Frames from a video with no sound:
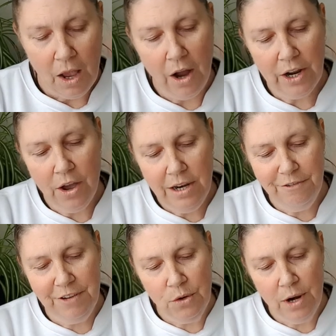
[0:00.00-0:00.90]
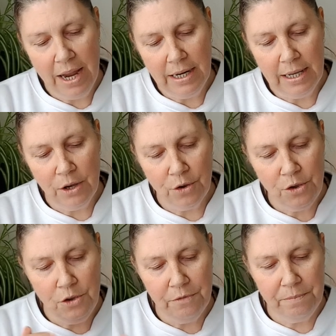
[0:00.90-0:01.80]
I kind of feel like, Leo,
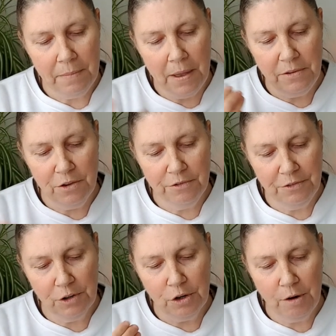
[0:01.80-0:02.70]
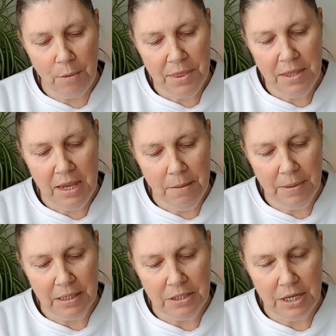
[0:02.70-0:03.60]
you've you've grown the
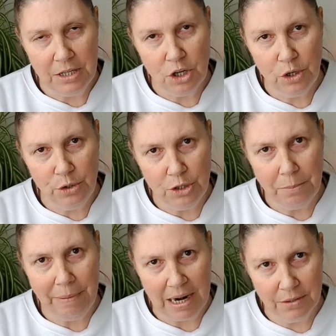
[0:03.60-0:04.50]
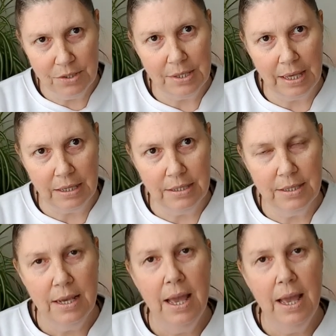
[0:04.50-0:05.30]
ability to learn to balance things.